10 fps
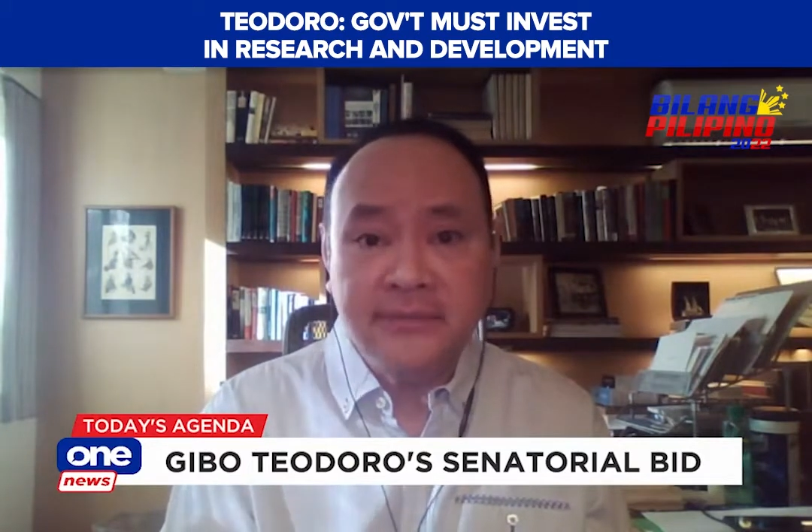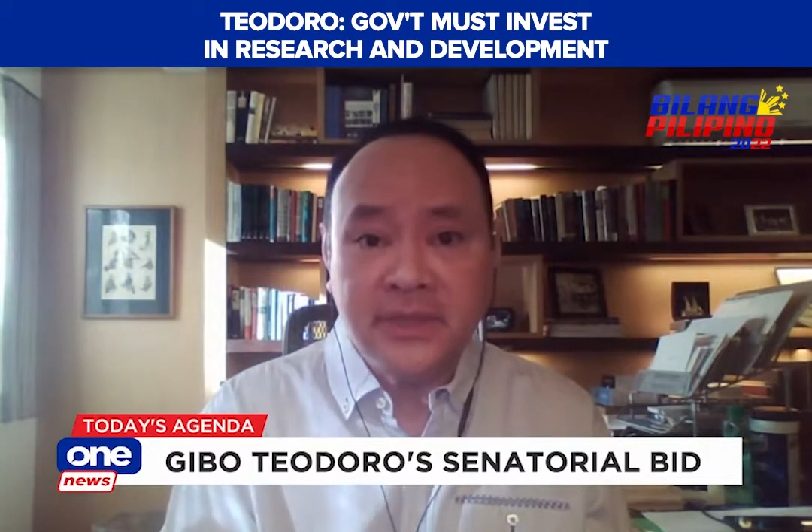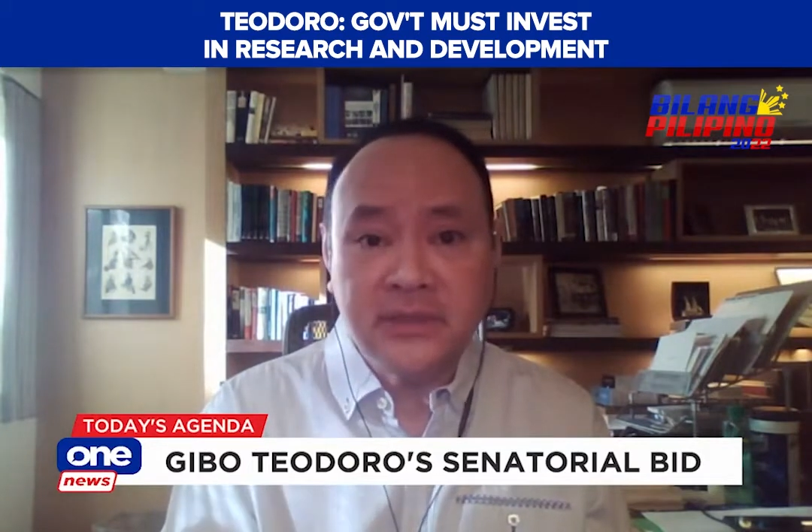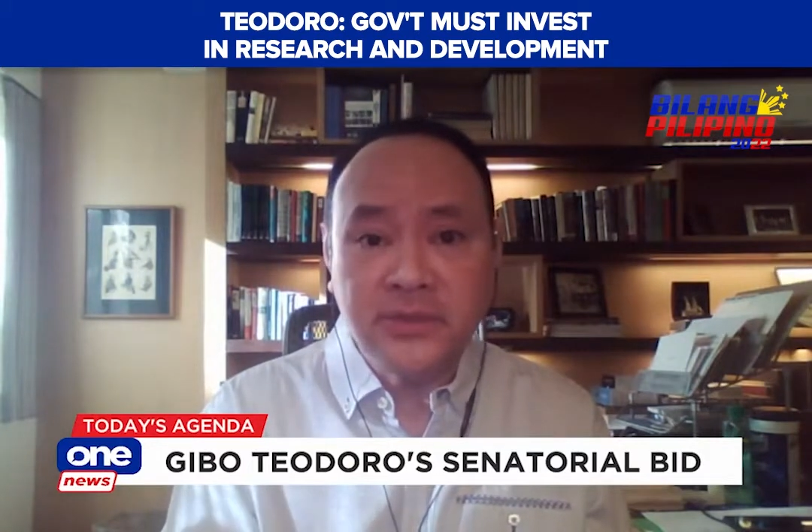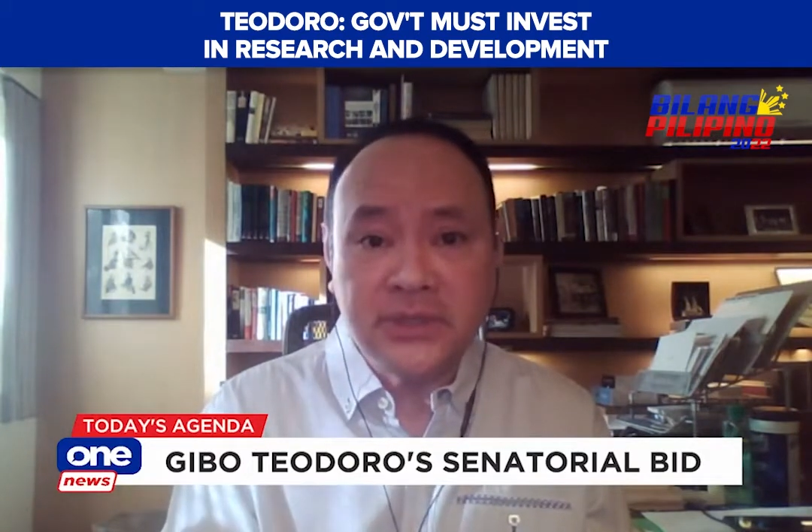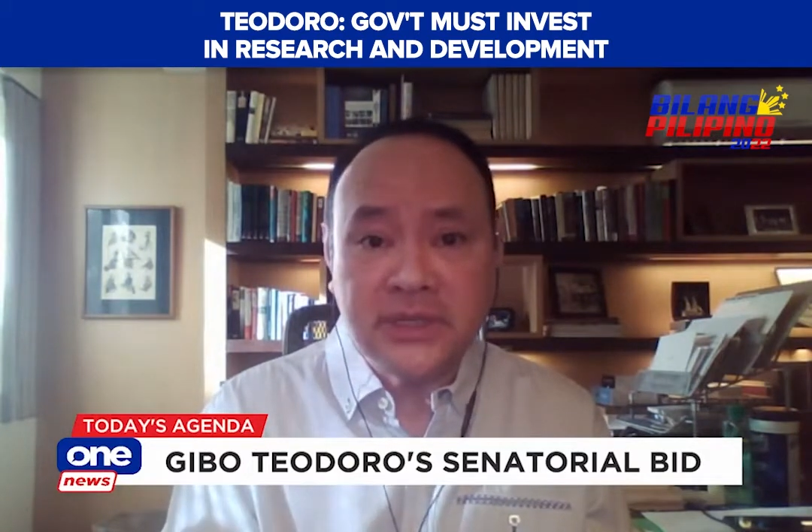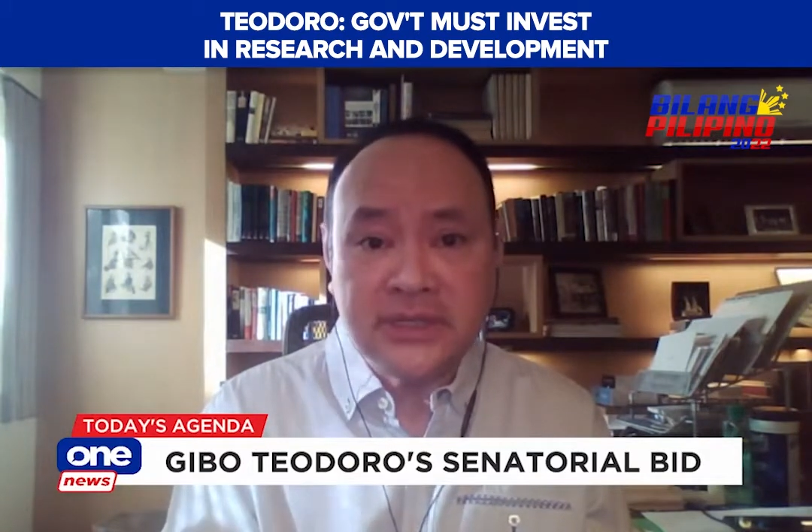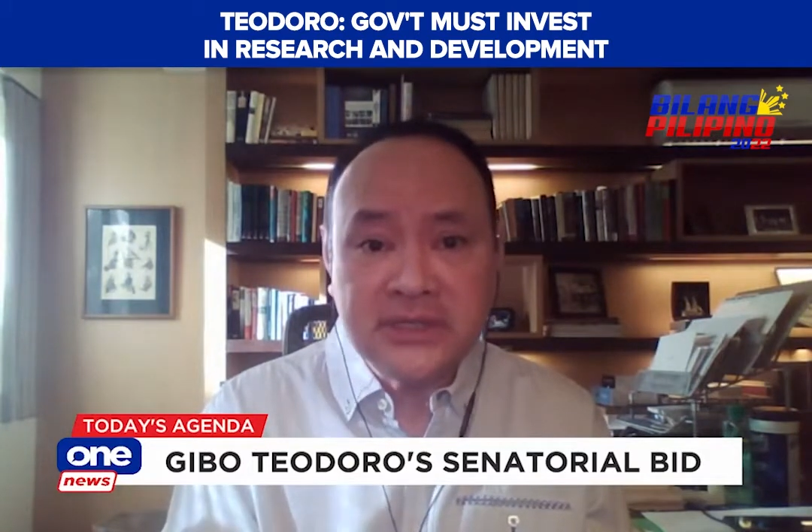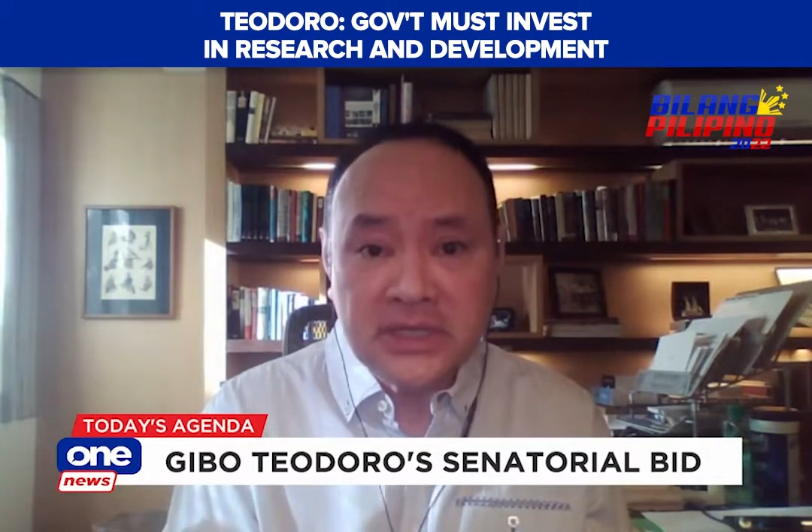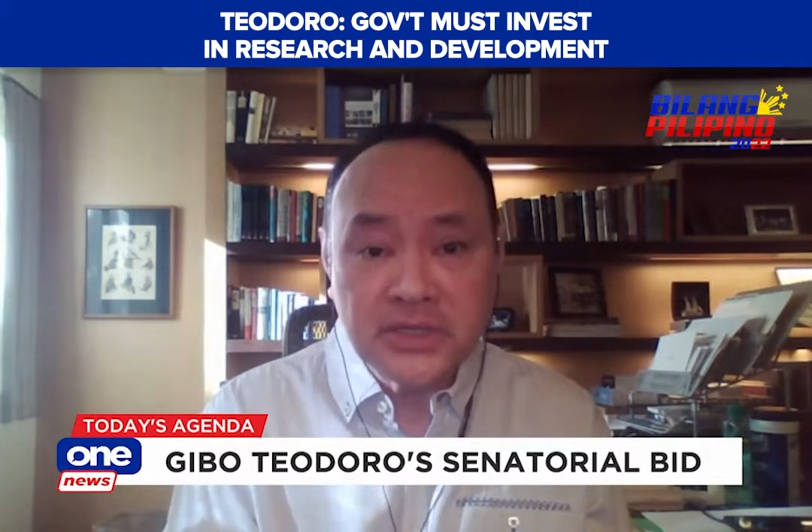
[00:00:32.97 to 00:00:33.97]
that we
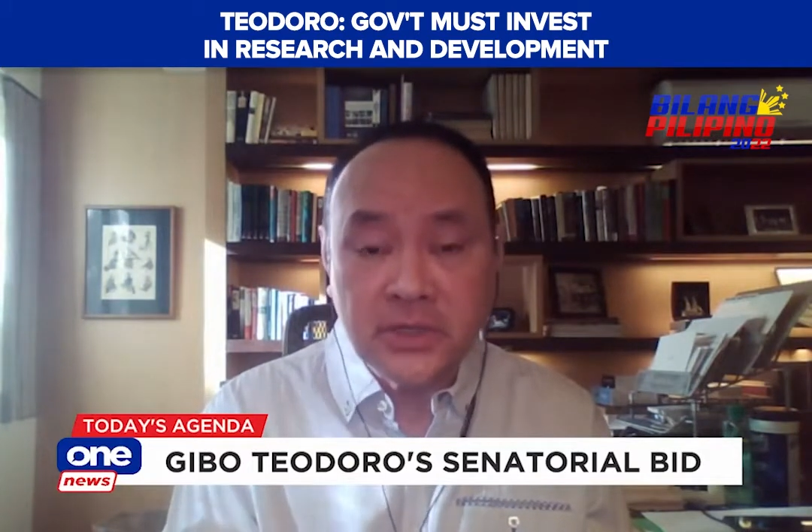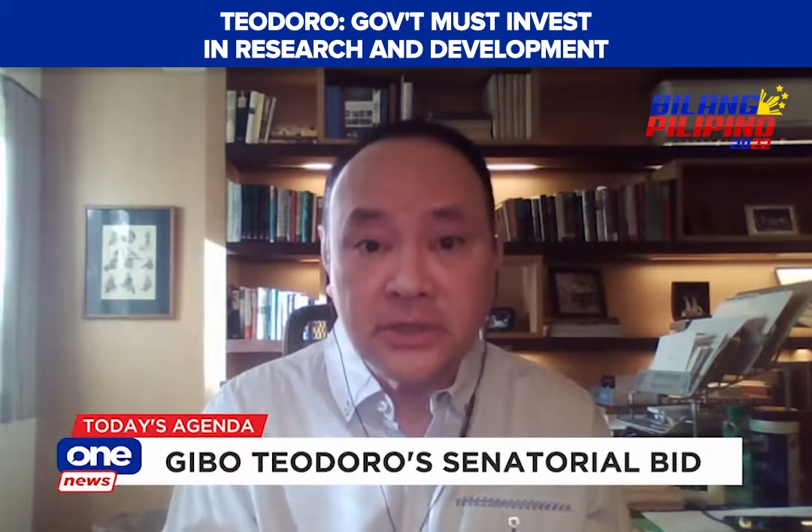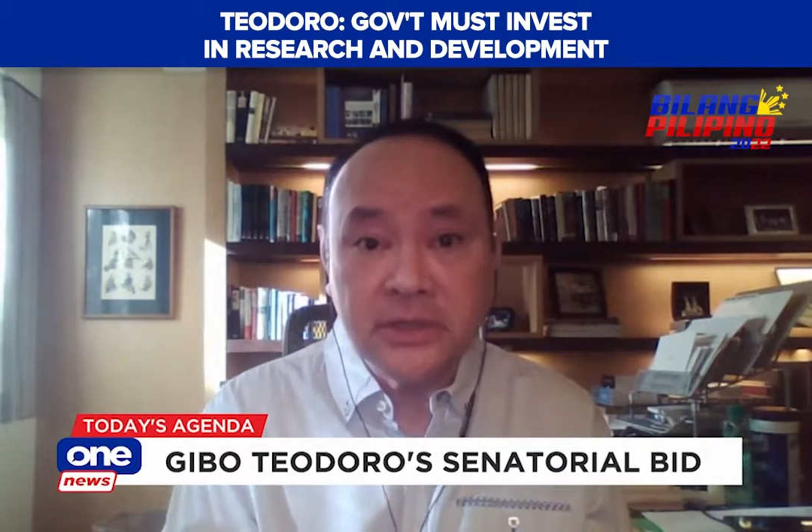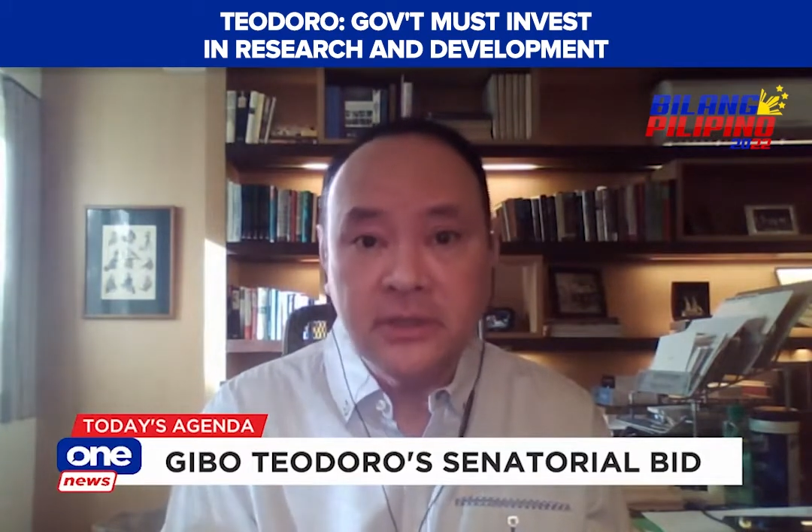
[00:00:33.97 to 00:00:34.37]
transition,